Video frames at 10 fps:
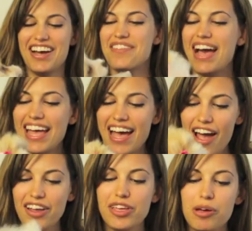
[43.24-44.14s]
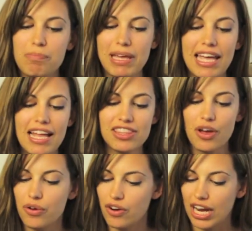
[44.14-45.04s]
Why are you being
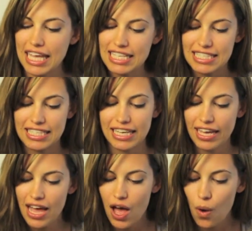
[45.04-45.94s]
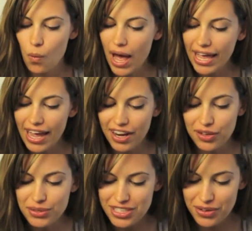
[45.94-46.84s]
so crazy? Why are
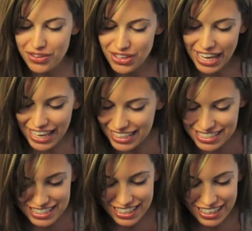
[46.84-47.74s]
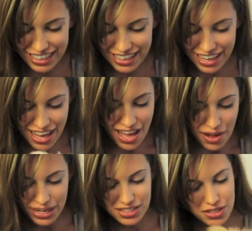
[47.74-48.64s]
you so crazy?
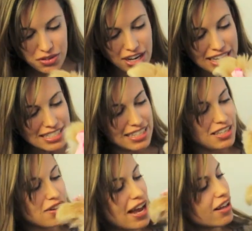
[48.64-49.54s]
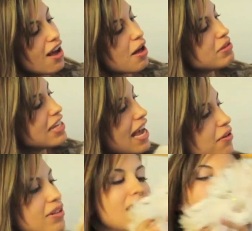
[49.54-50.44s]
Why are you so crazy? You gotta calm down.